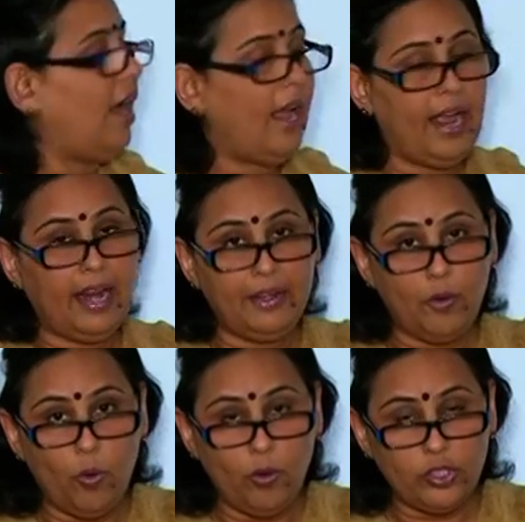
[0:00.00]
and
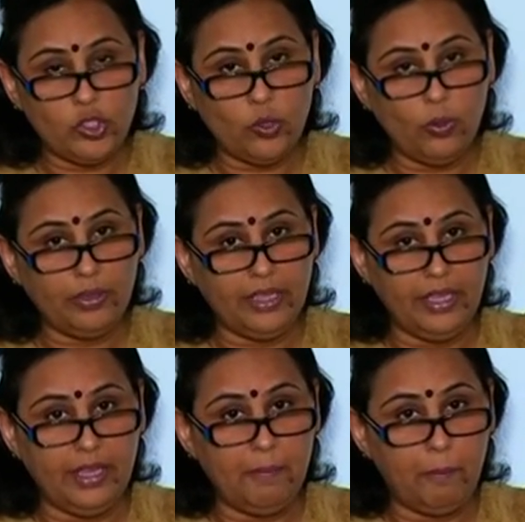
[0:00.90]
also
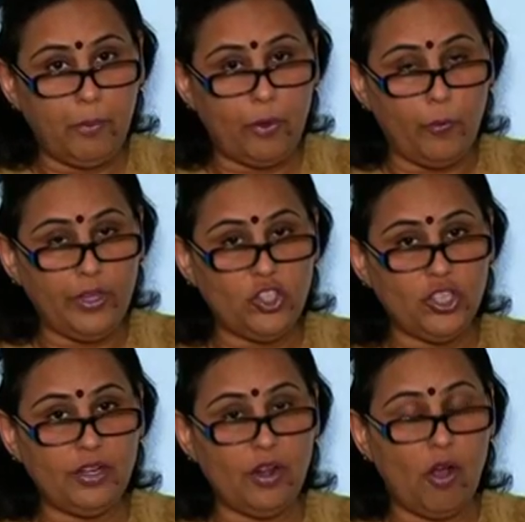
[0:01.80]
the
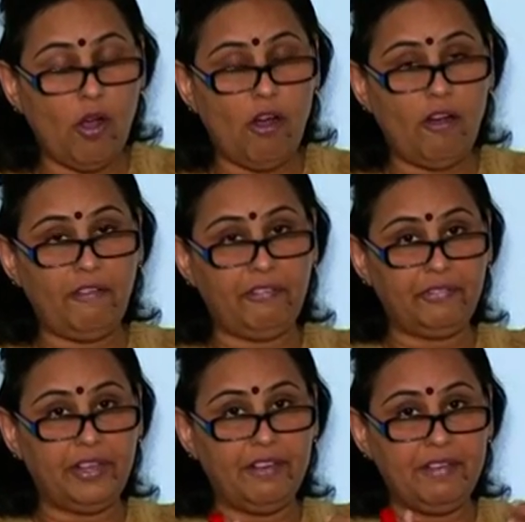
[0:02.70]
provision of
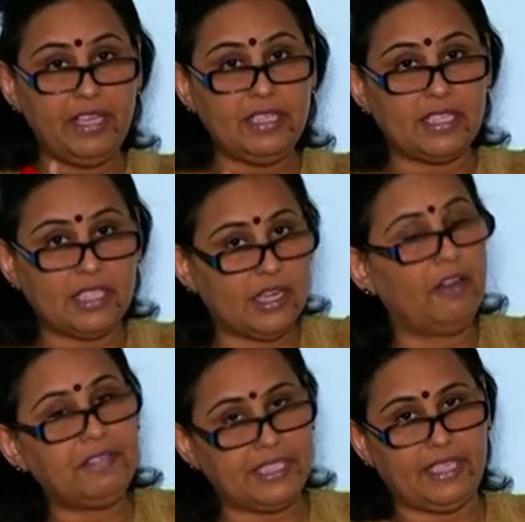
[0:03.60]
giving
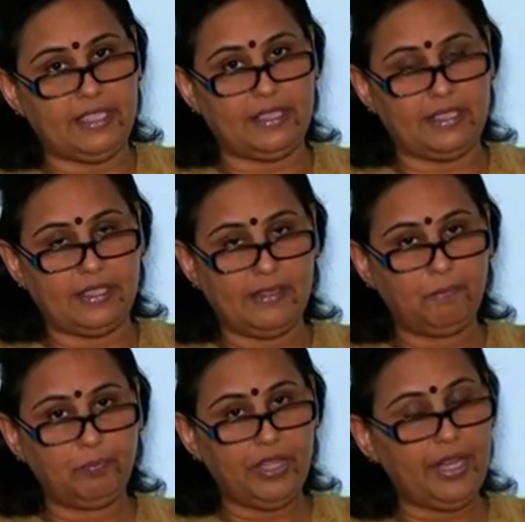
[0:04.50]
services
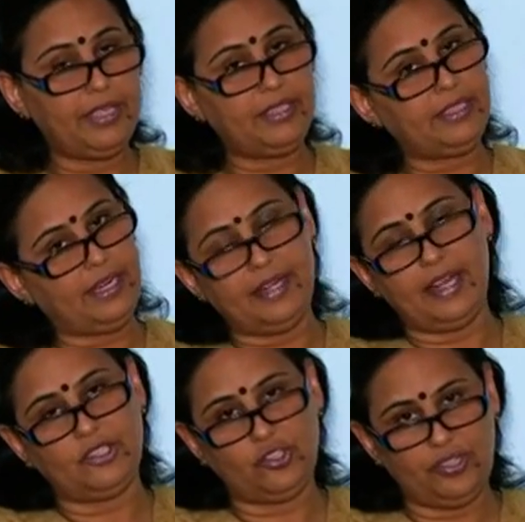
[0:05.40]
is
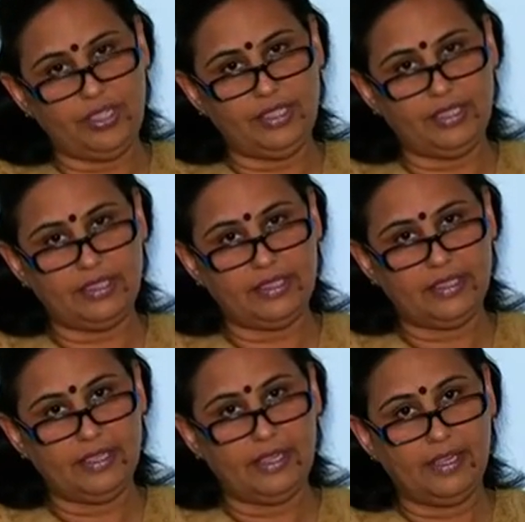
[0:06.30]
industries.
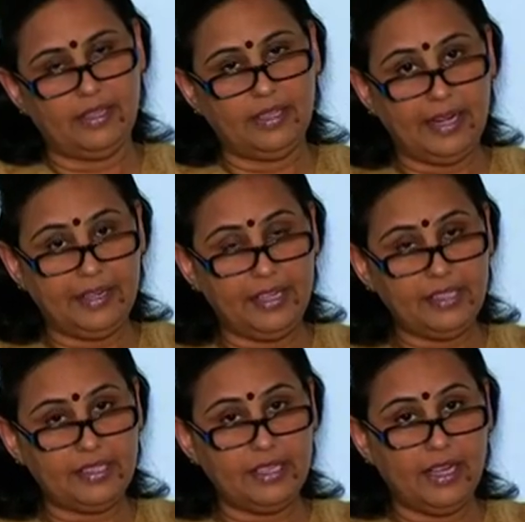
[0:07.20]
That
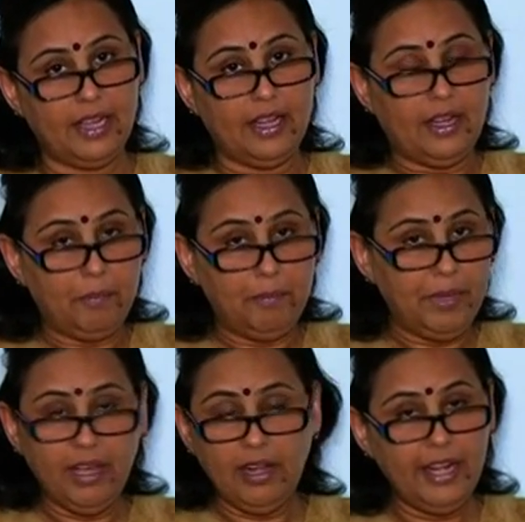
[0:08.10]
is,
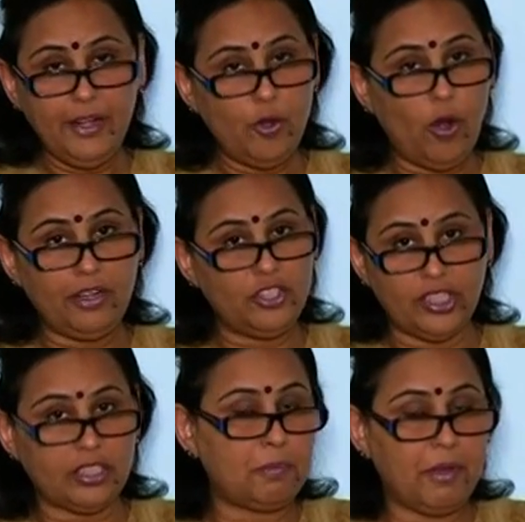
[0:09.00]
merely not
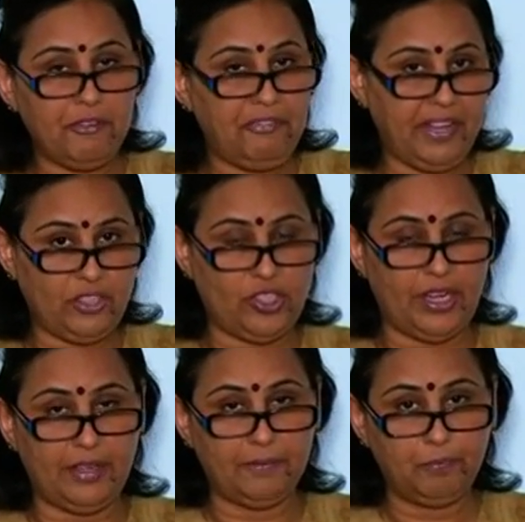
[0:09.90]
just
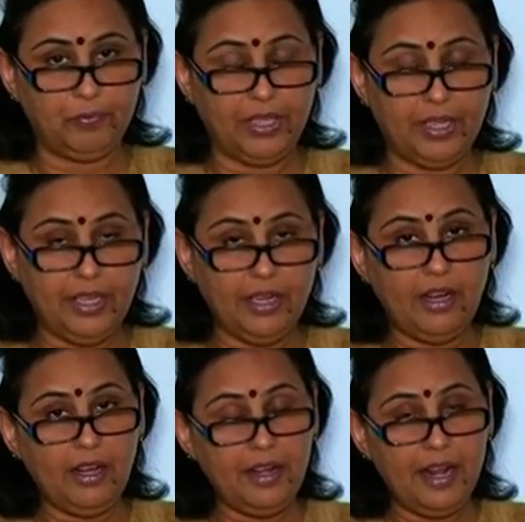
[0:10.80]
manufacturing.
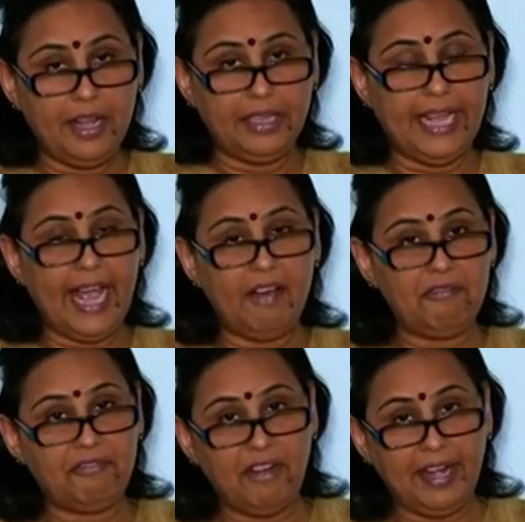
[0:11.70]
Here they
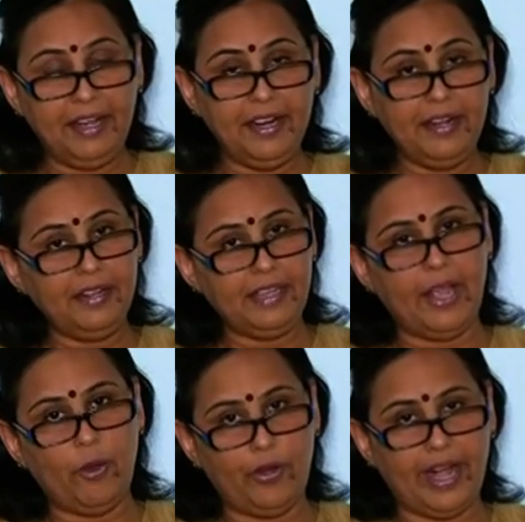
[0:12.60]
have widened
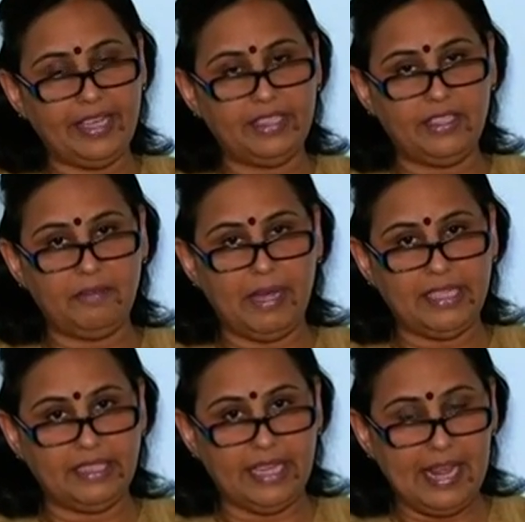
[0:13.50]
their horizon by
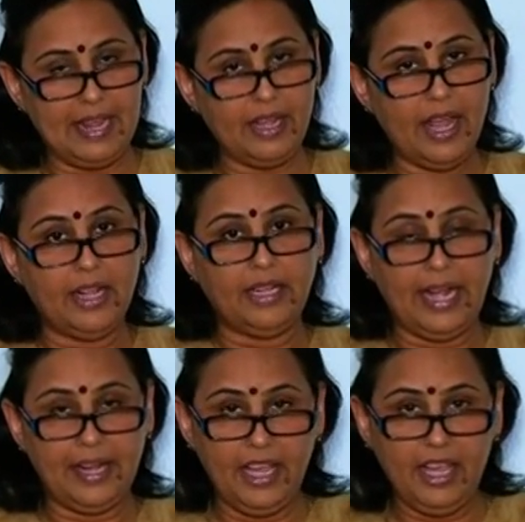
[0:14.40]
saying
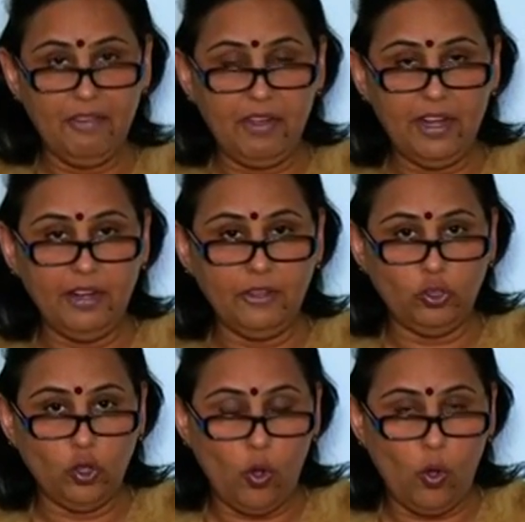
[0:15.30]
that even
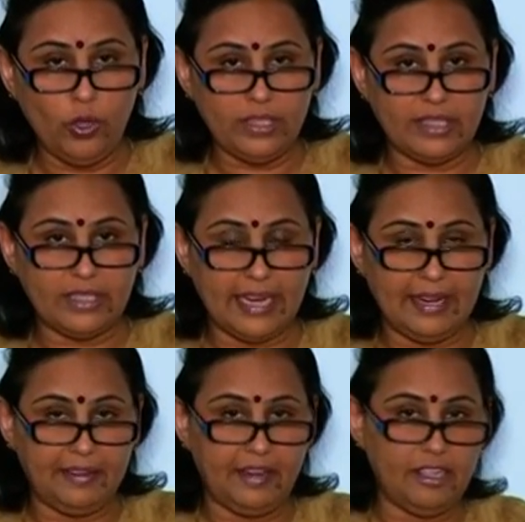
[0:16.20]
those
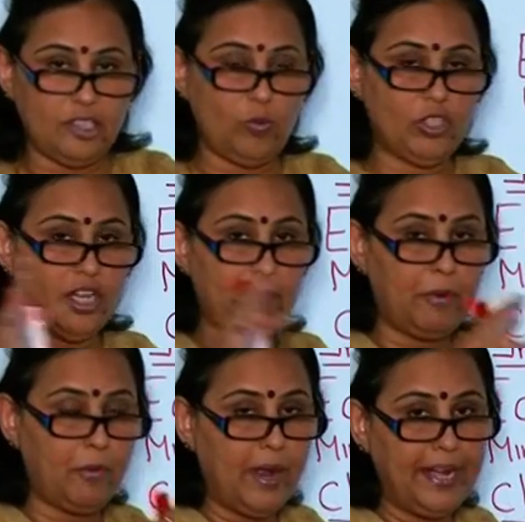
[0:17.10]
sectors which are
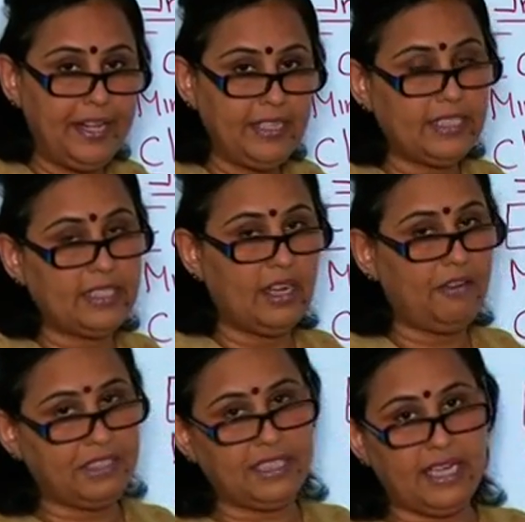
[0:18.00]
providing
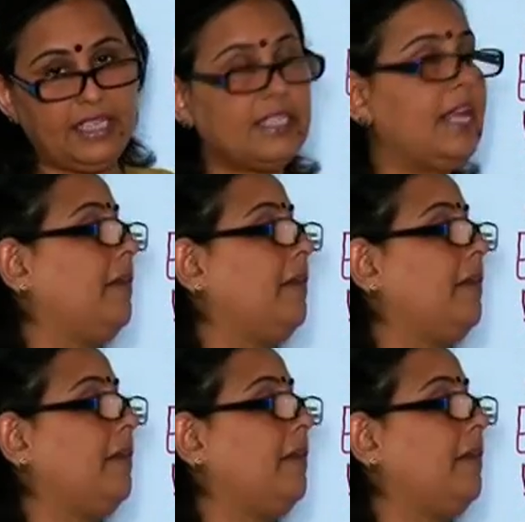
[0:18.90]
services